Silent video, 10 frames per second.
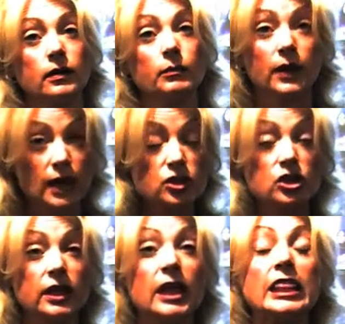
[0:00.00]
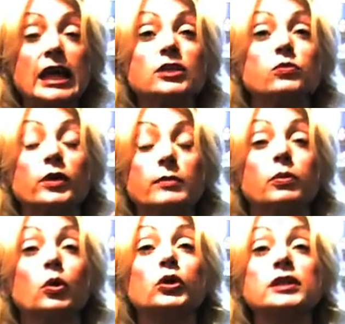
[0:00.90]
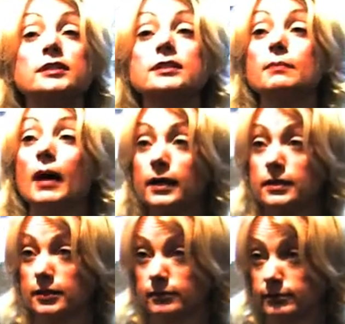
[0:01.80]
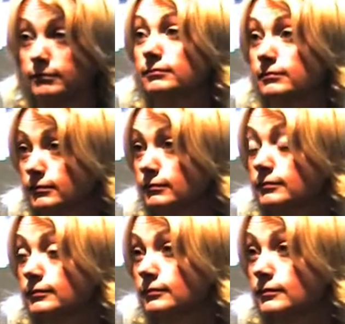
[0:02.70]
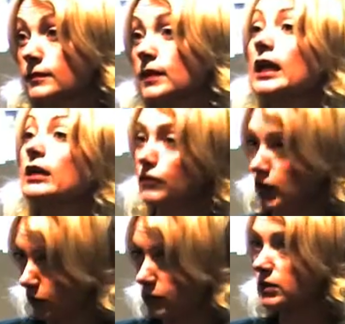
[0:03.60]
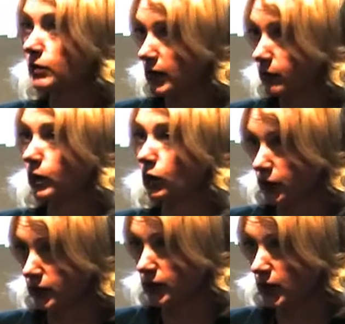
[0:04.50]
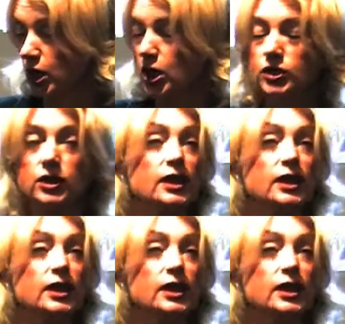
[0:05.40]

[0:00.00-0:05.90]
But actually, that's what employers demand if you're going to be employed. So